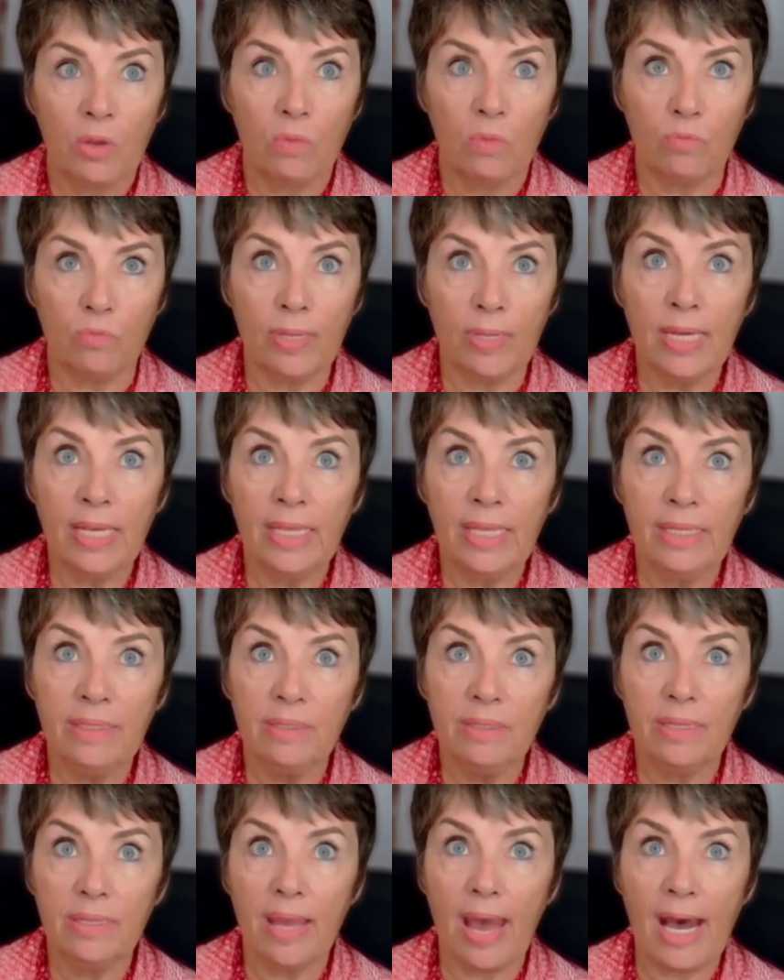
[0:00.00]

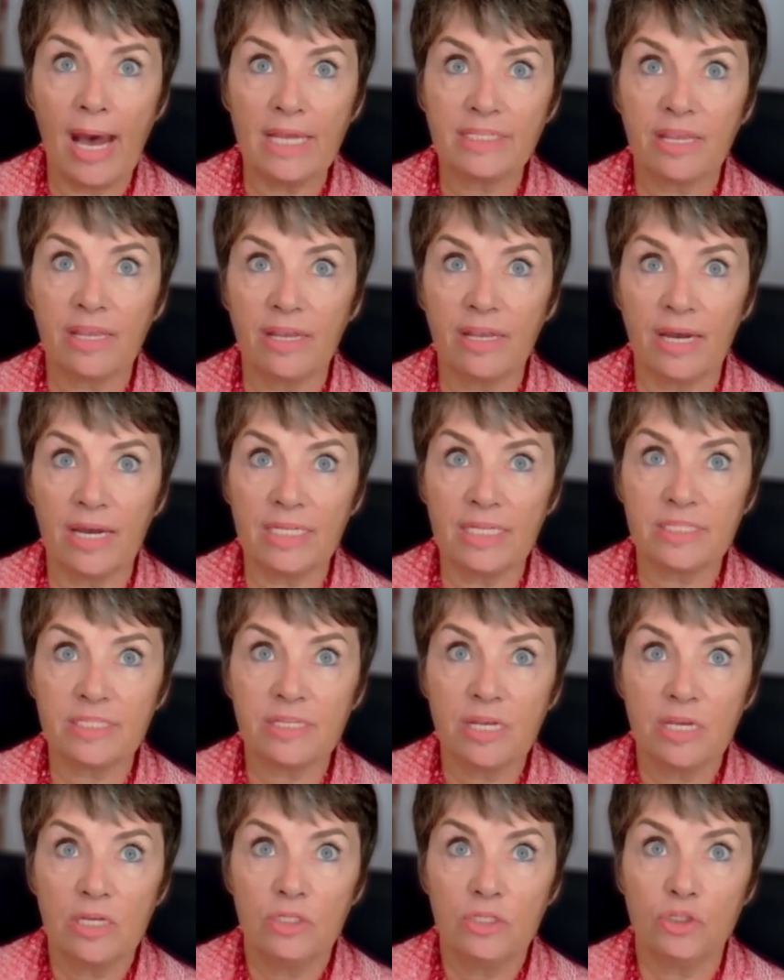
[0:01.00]
really asking
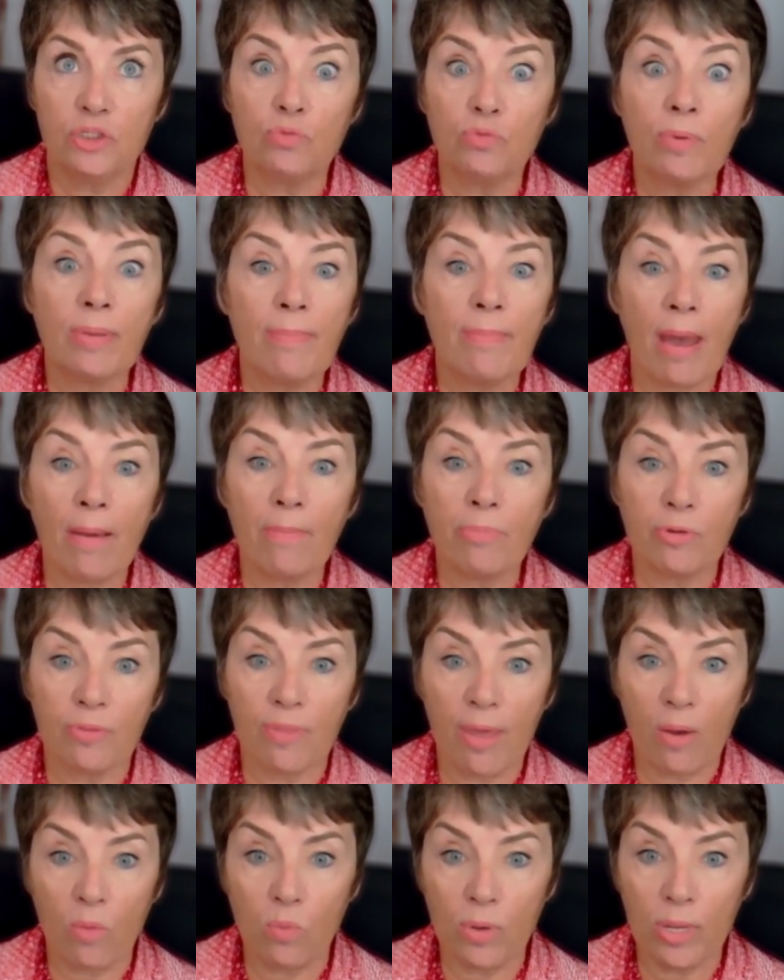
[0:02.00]
us to remember
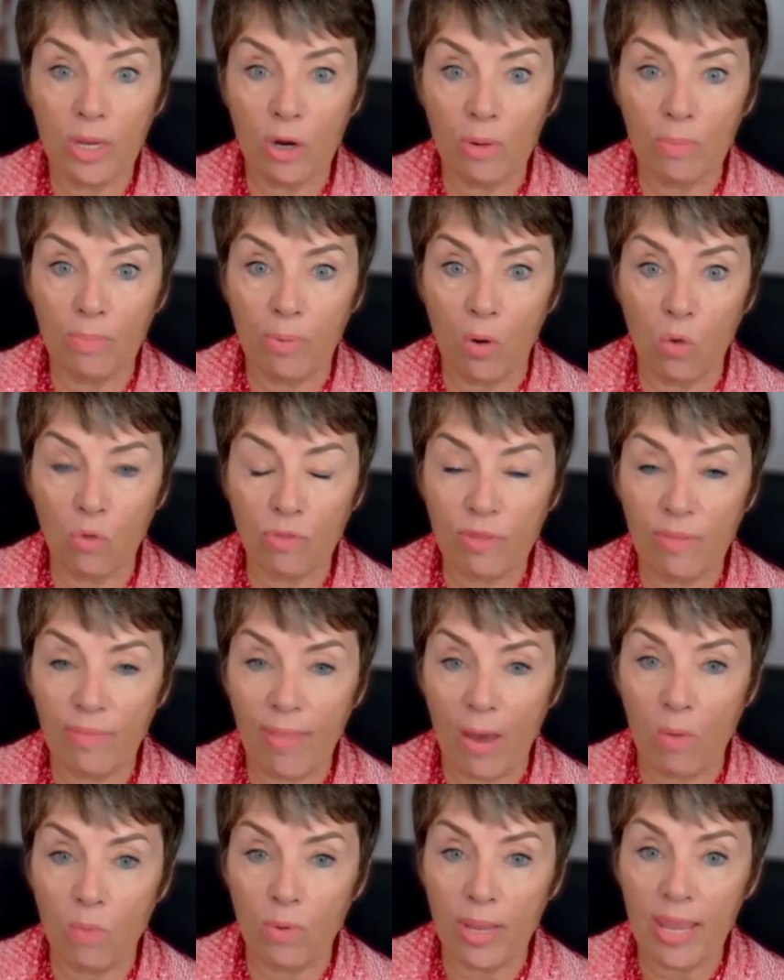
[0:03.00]
that we are both, and
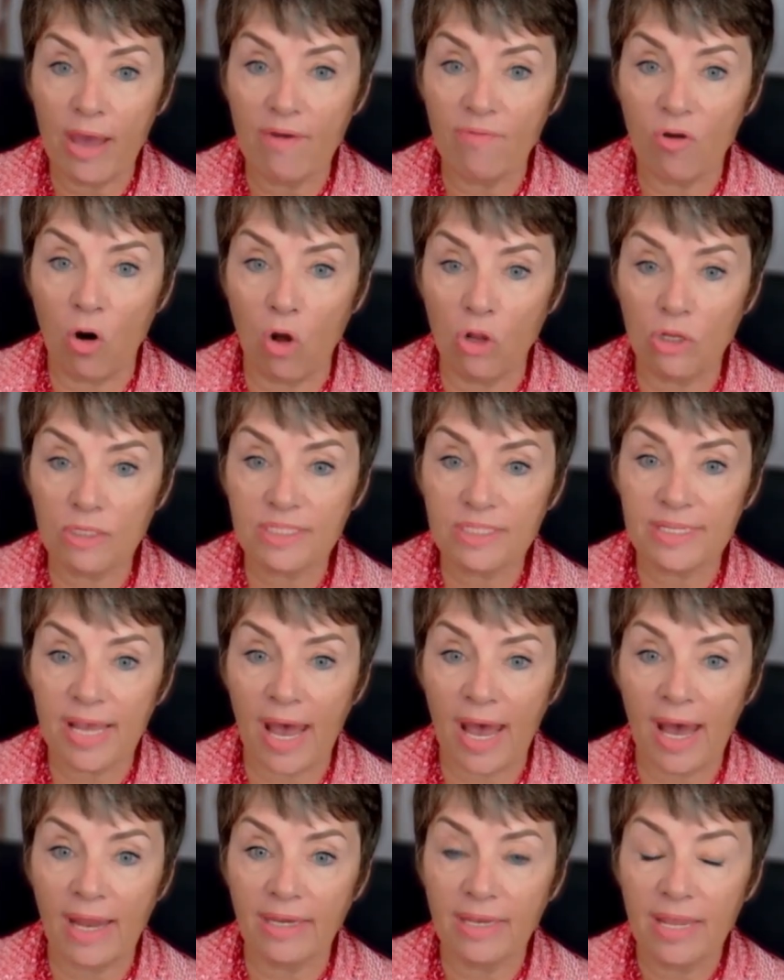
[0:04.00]
that we have all
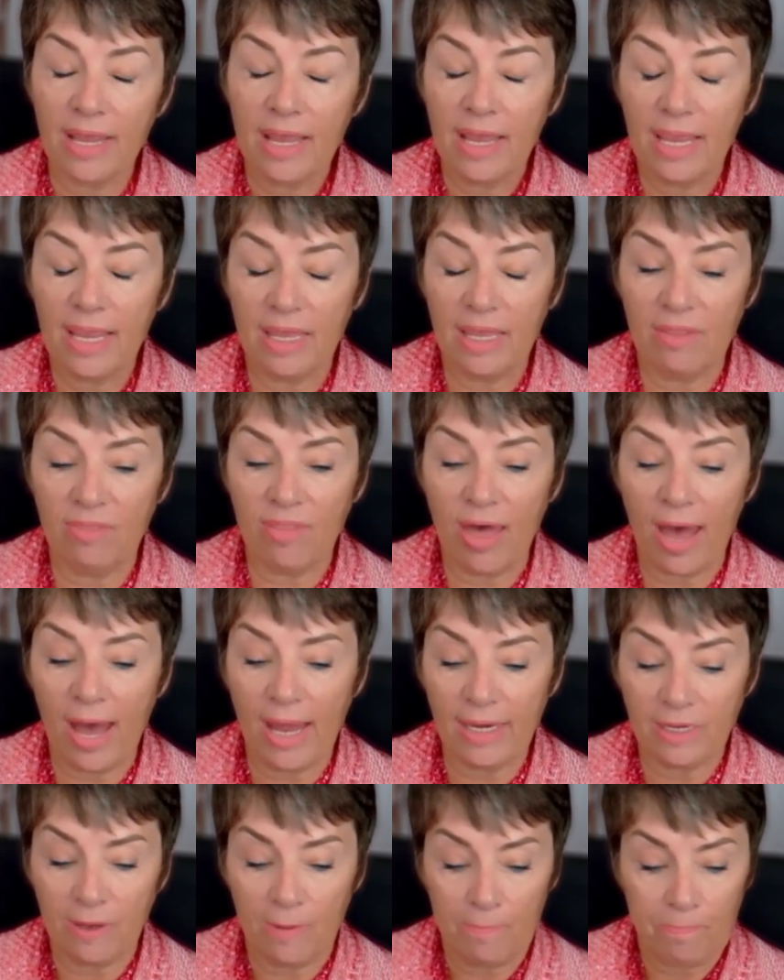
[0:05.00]
sat in
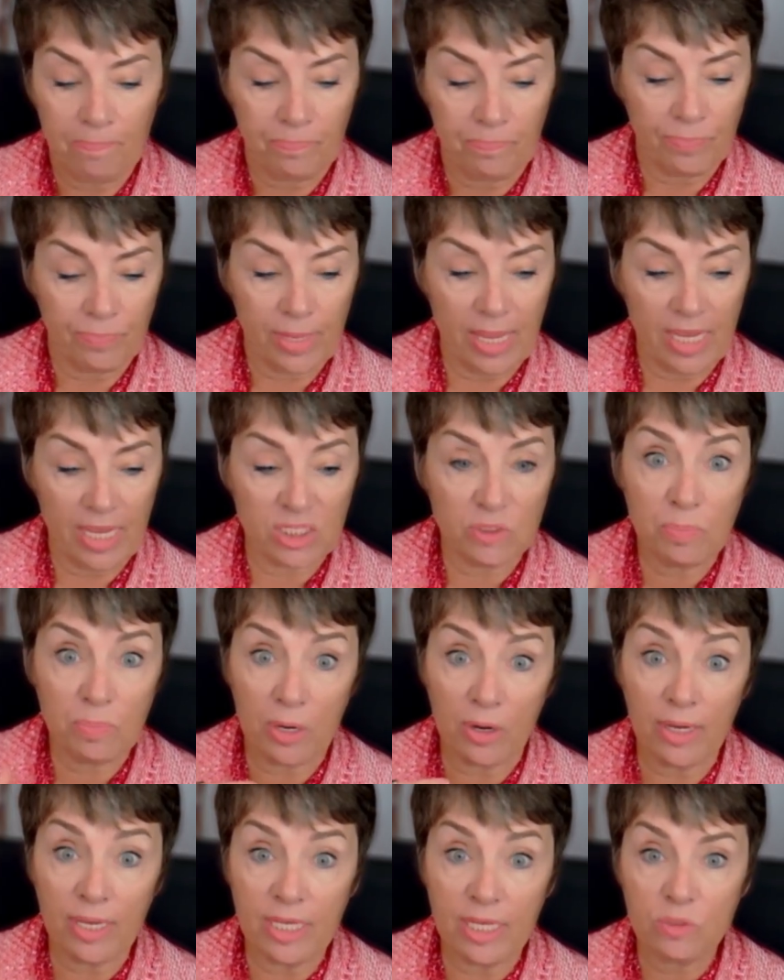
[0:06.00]
that
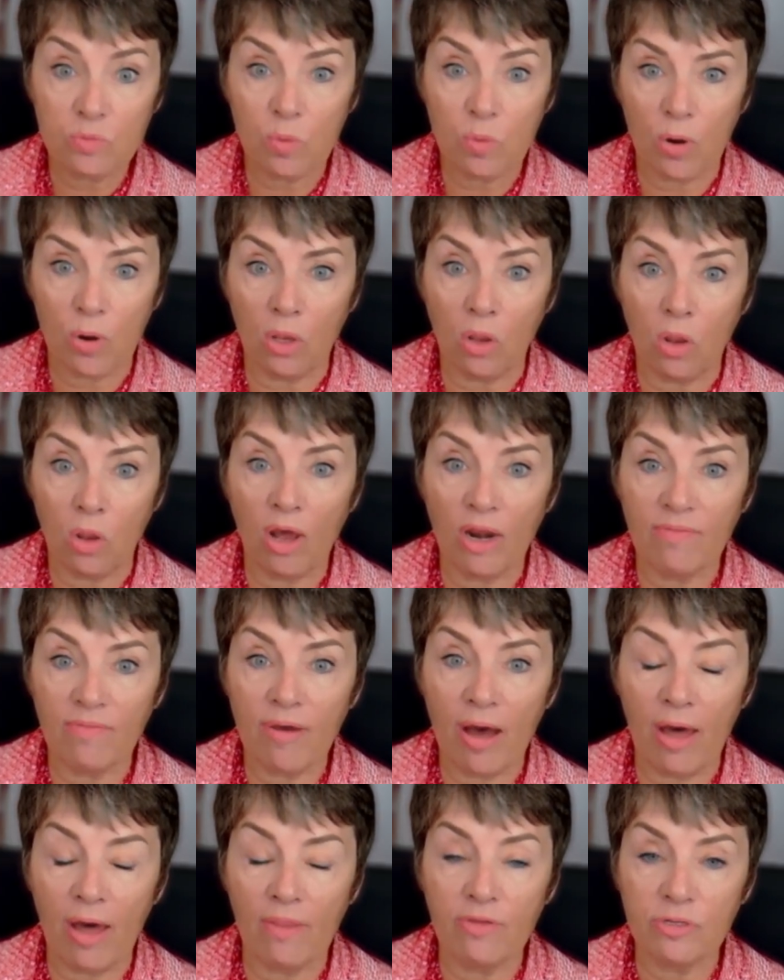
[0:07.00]
experience where a lot of
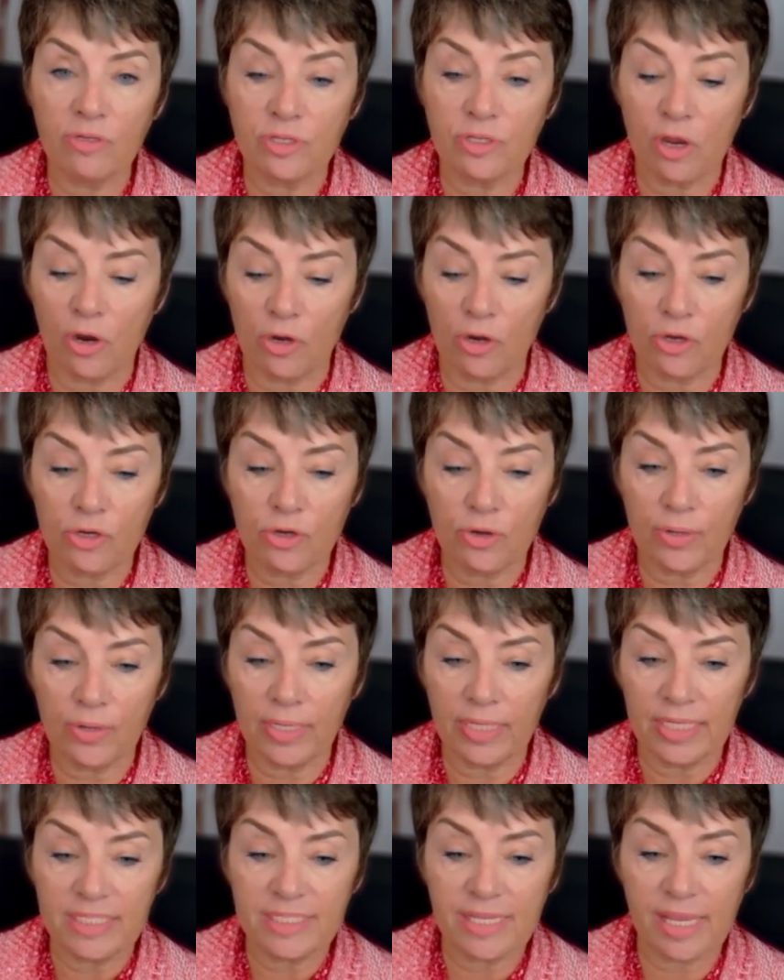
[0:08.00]
others are
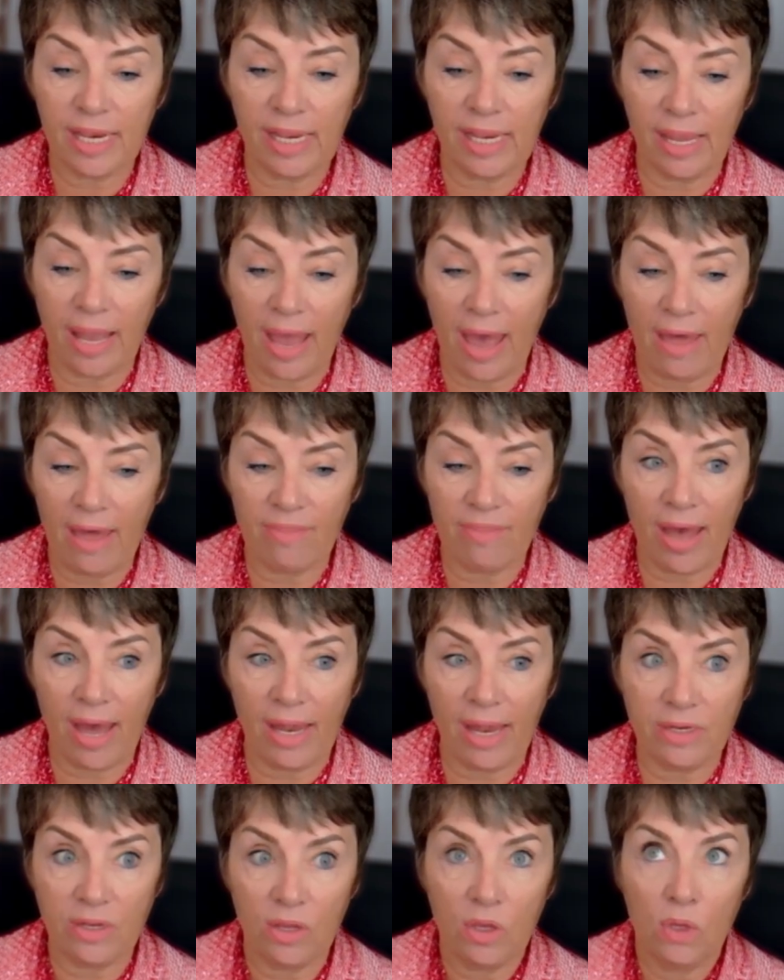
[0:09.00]
currently sitting, and
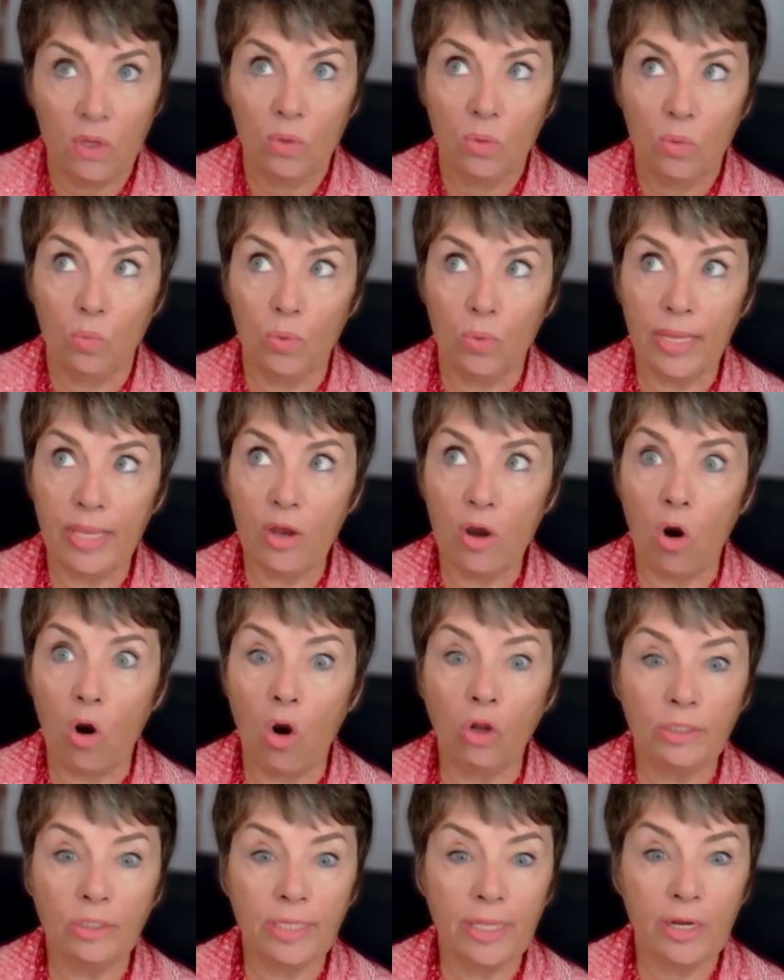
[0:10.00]
that we
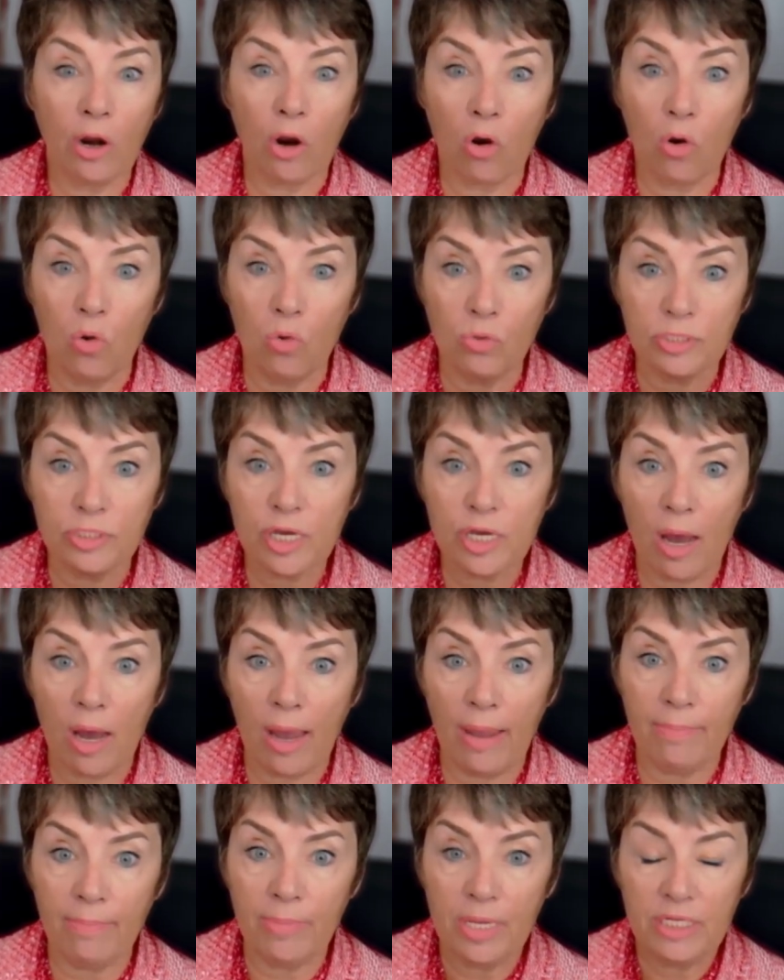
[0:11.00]
all need our own
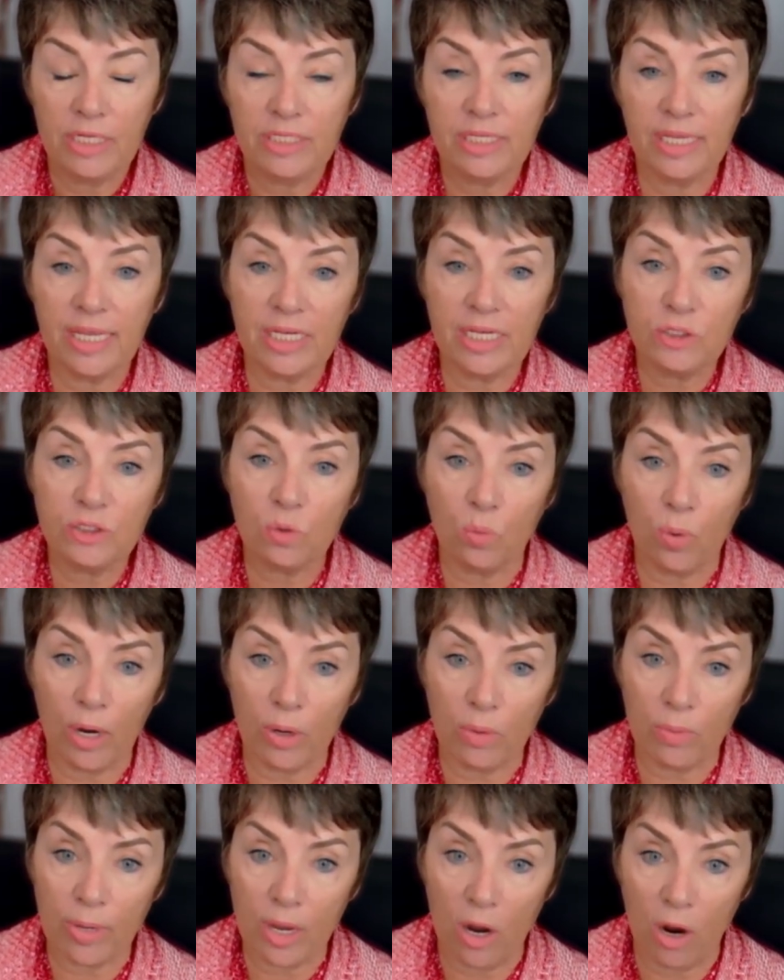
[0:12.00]
time to get to
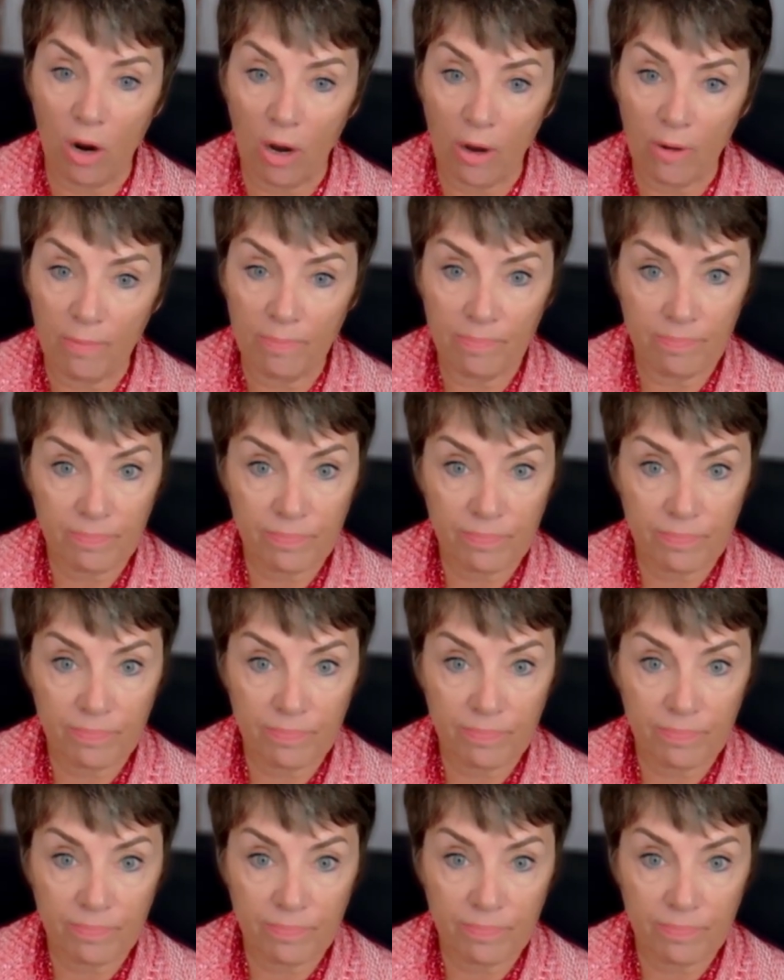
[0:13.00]
where we are,